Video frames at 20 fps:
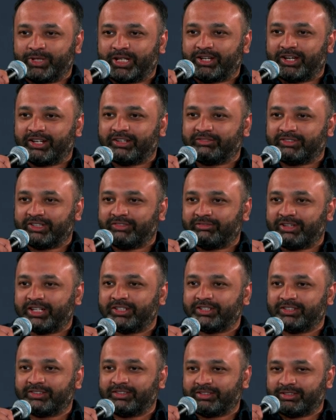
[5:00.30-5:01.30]
kind of
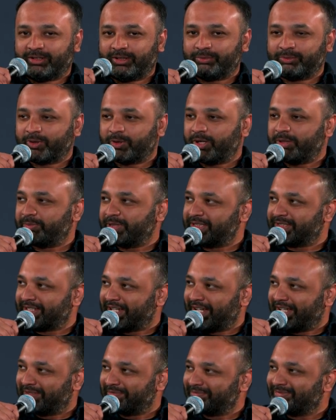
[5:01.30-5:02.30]
invented the term crepey
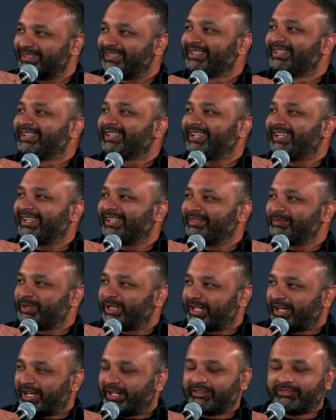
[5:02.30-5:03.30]
skin, and
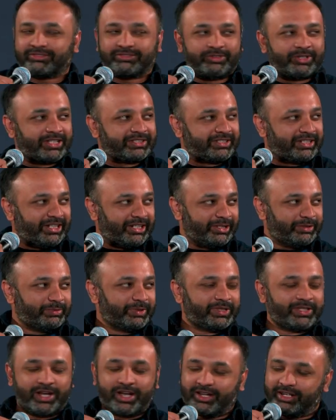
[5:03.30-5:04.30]
we kind of resonated
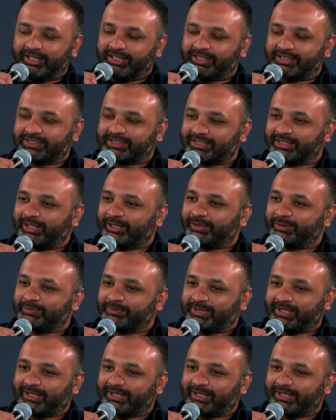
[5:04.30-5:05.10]
with the audience. So